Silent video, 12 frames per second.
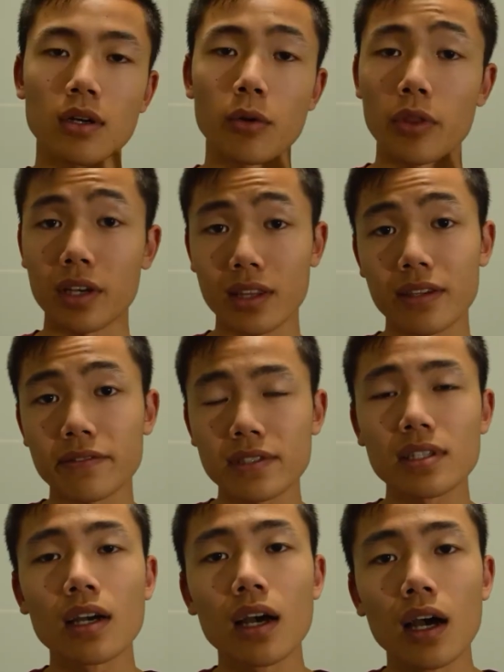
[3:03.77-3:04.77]
or the cliffs
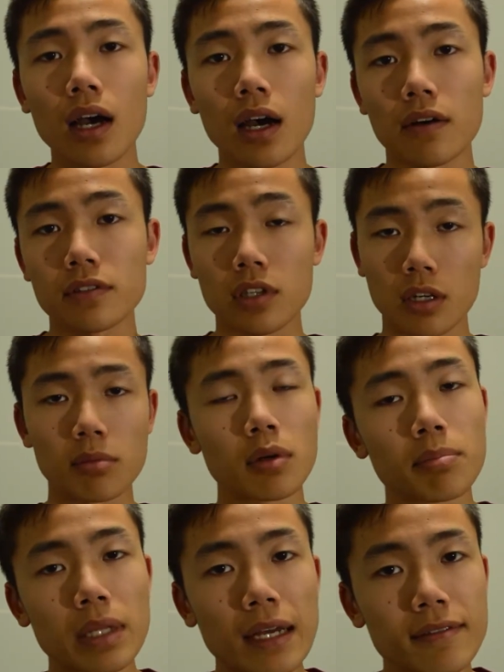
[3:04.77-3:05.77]
of Scarborough
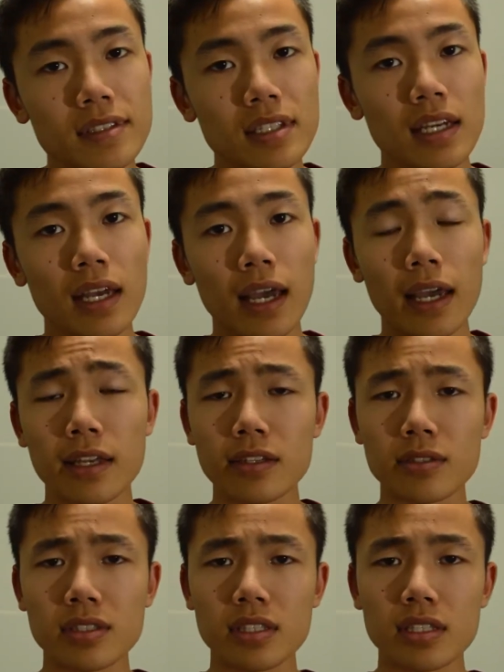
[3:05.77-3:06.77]
Bluffs, and
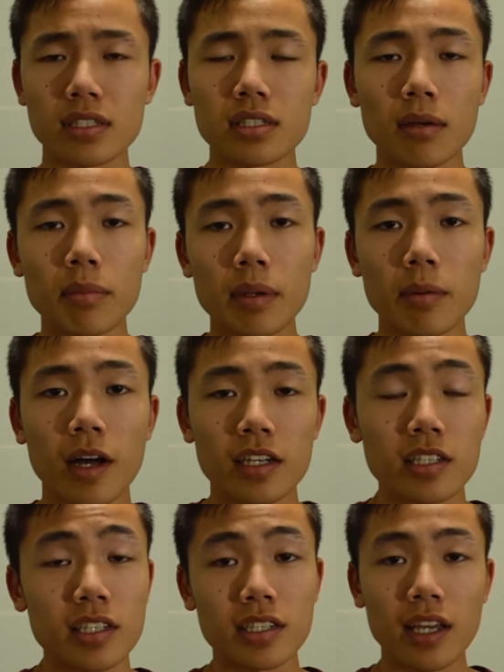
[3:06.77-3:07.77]
you'll see some people
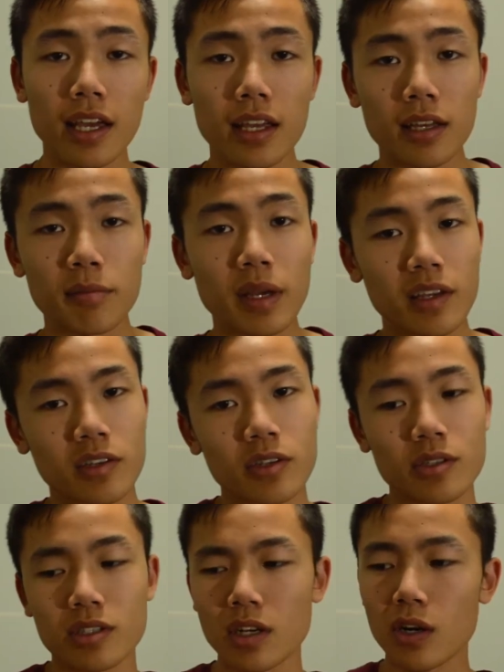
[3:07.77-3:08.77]
actually taking
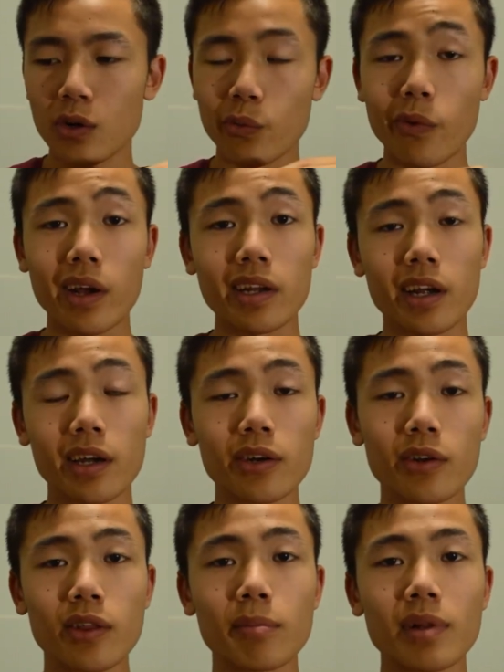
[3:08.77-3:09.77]
pictures right under
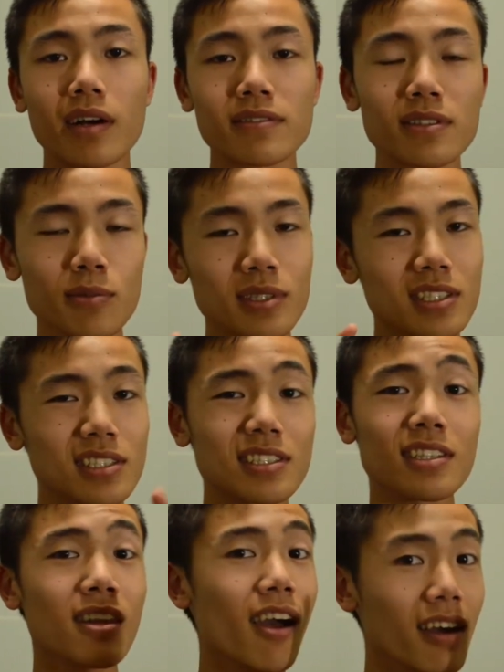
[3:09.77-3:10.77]
the bluffs, which is
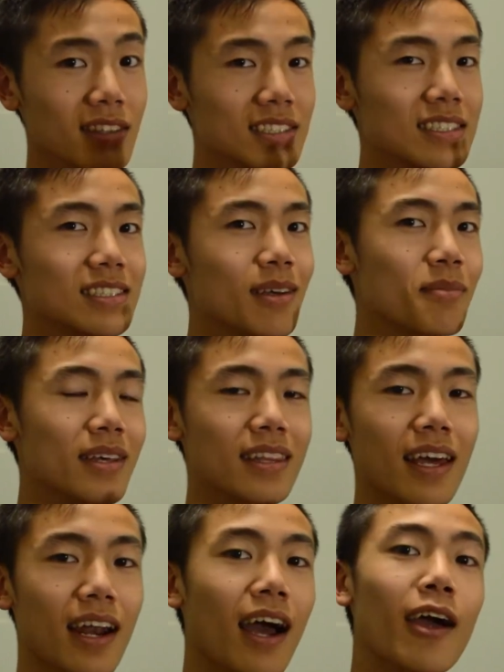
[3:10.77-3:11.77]
not something
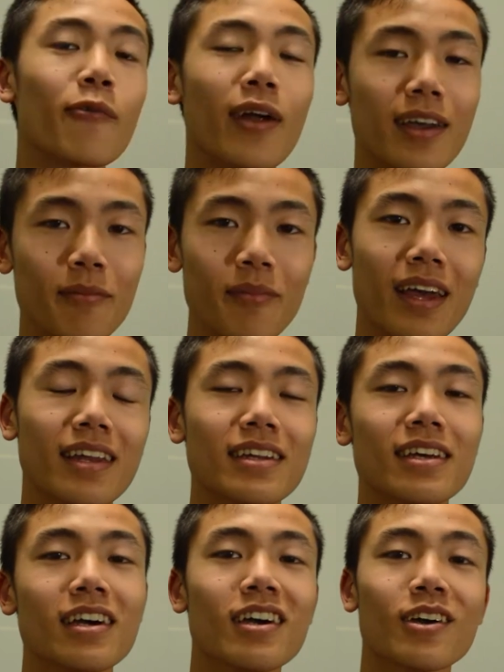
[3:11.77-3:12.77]
that I recommend,
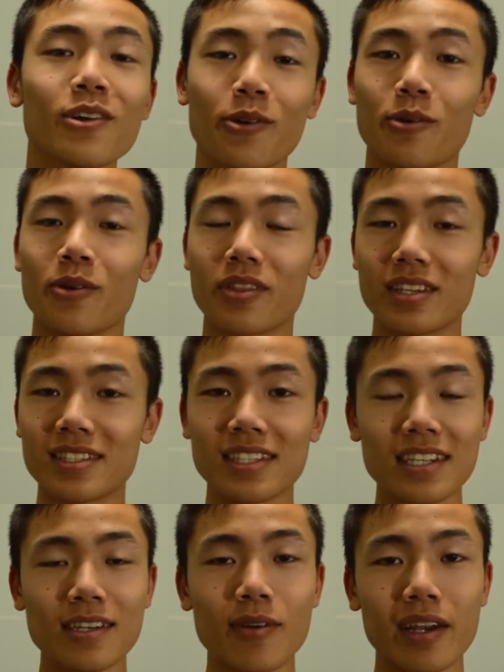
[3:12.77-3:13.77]
nor the
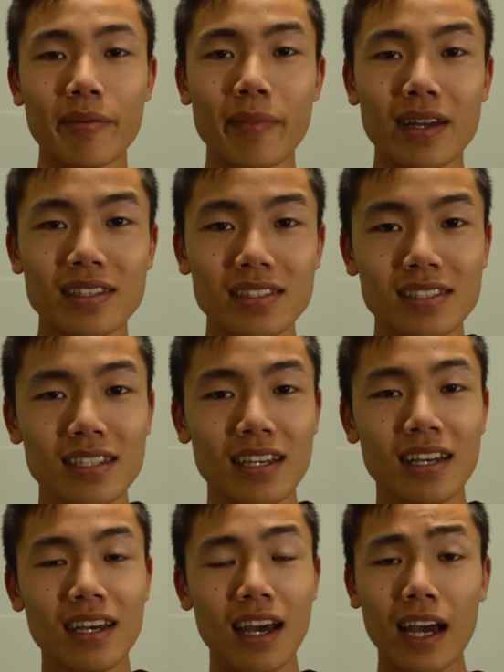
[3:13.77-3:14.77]
city recommends.
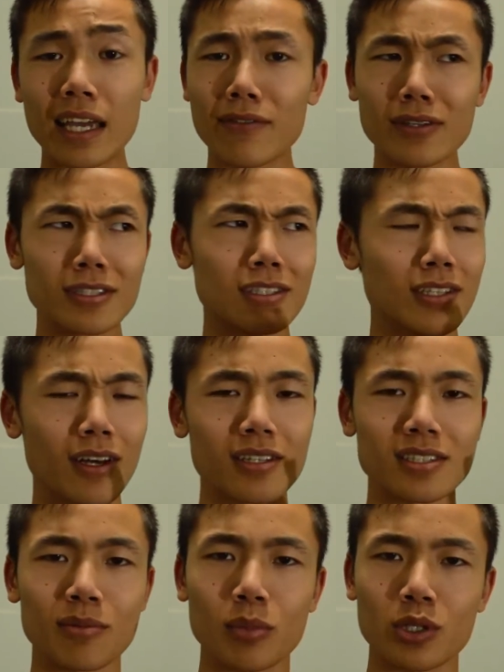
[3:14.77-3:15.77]
I even saw
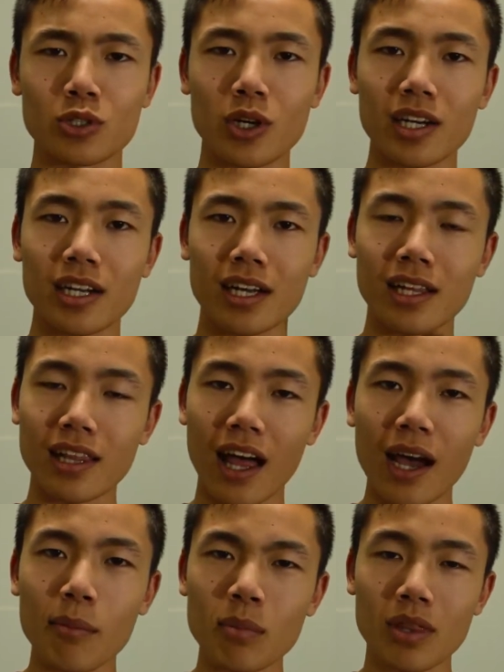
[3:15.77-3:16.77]
someone try to
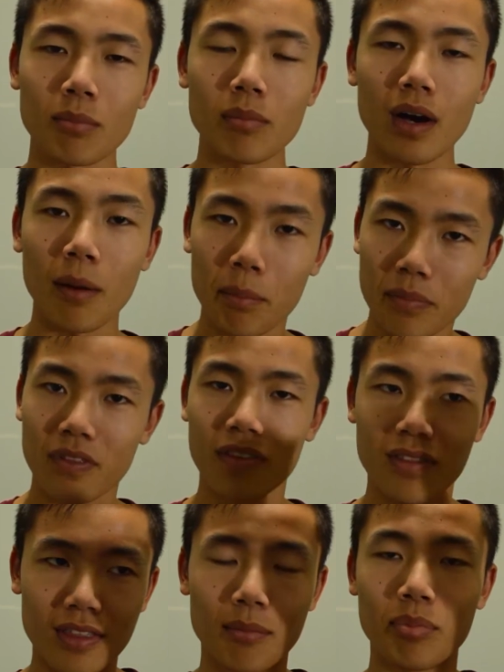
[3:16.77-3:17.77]
climb up
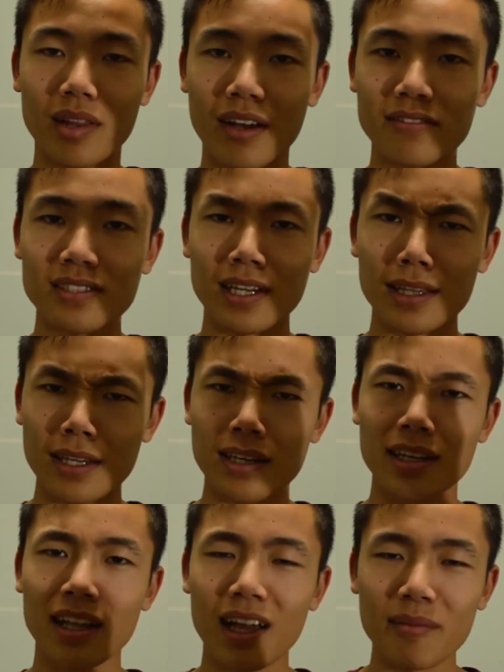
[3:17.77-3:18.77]
the bluffs and then
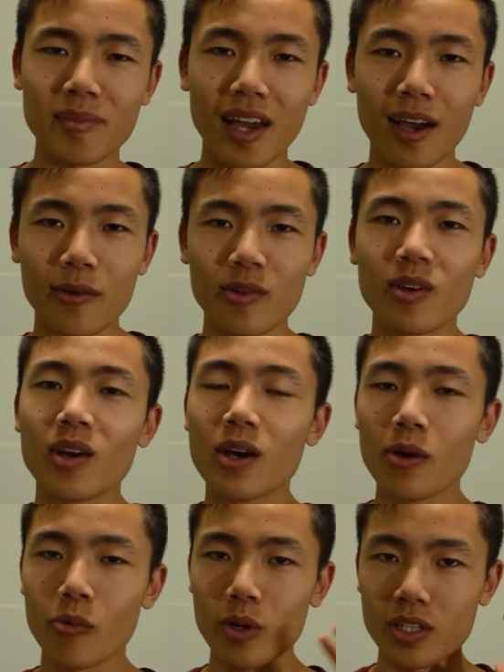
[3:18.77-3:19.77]
climb down,
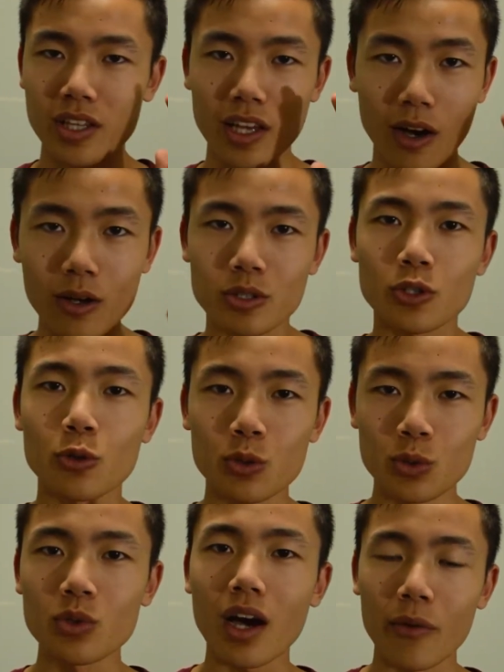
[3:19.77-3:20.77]
which they also
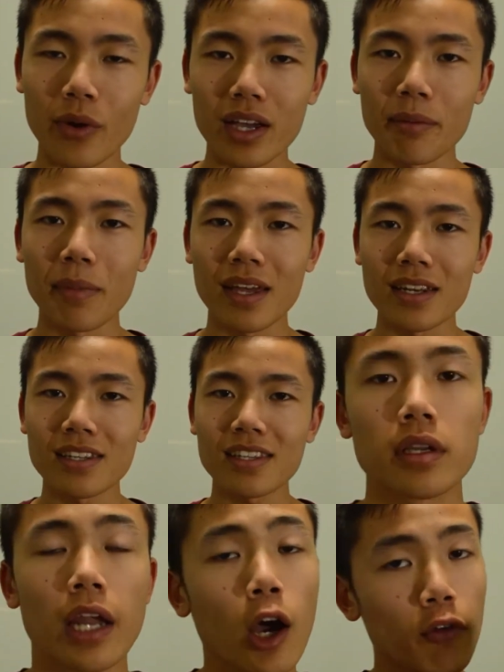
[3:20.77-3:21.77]
do not recommend.
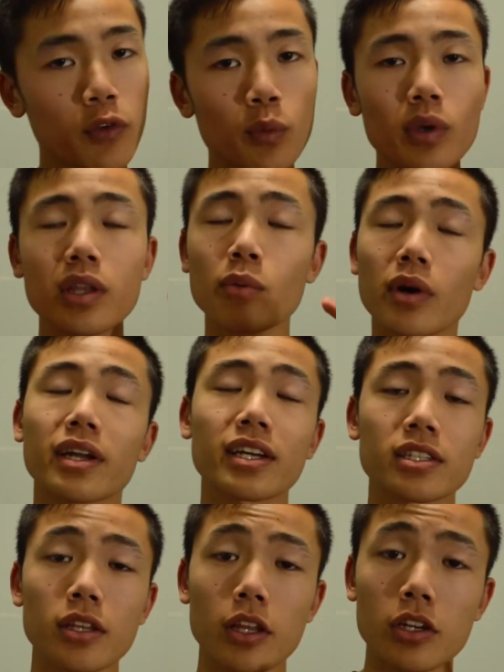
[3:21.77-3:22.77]
Now, if you really want to
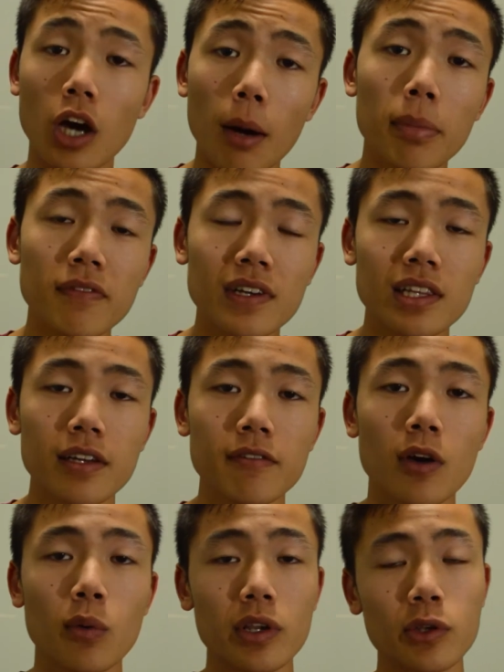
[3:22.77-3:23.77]
get to the top of the cliff,
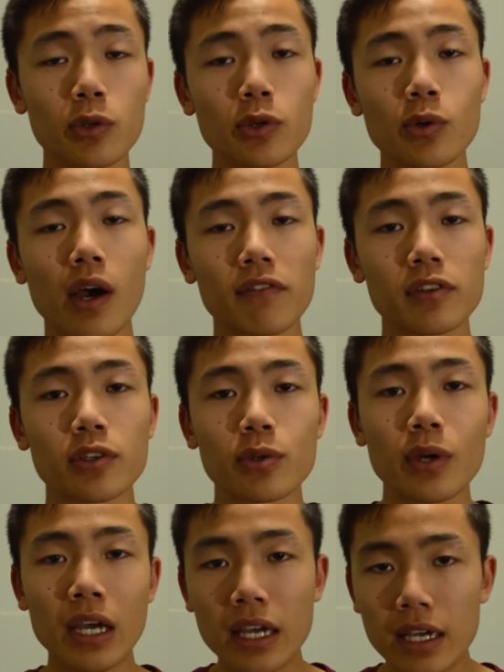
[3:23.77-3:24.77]
what you do have to
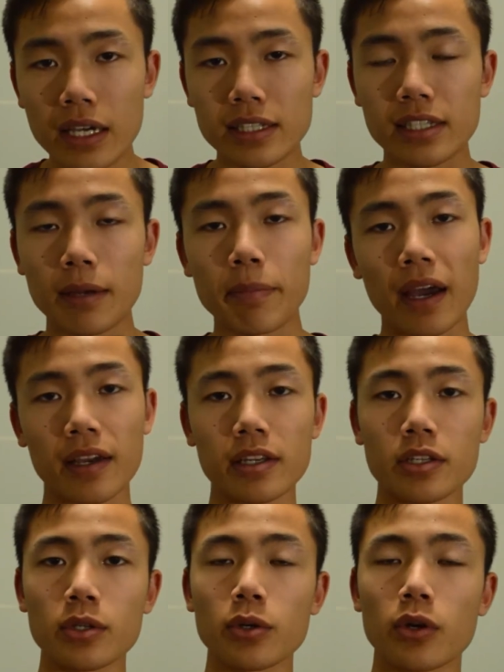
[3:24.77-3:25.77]
do is get back
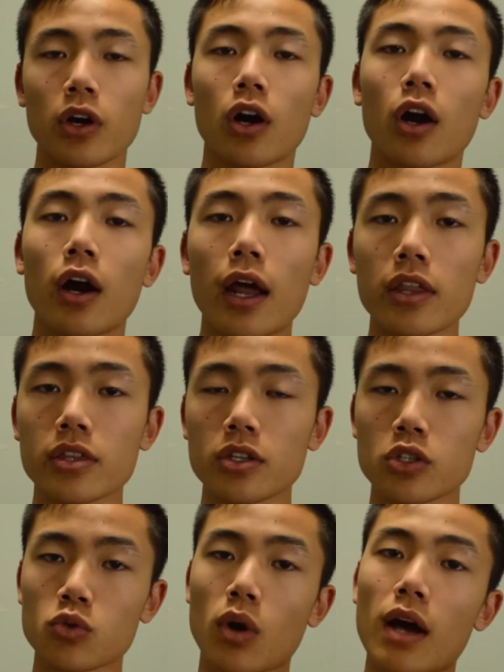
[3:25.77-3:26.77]
into your car and
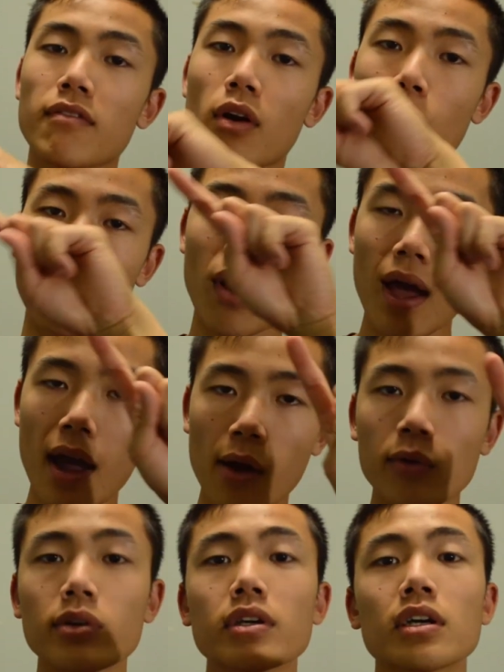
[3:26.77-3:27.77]
then drive
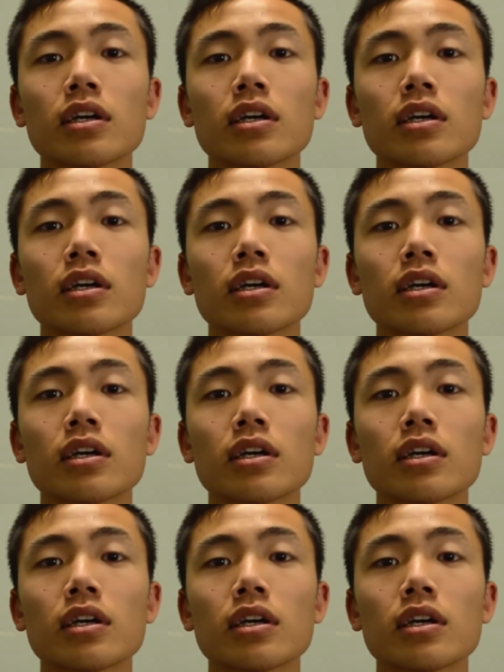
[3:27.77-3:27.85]
around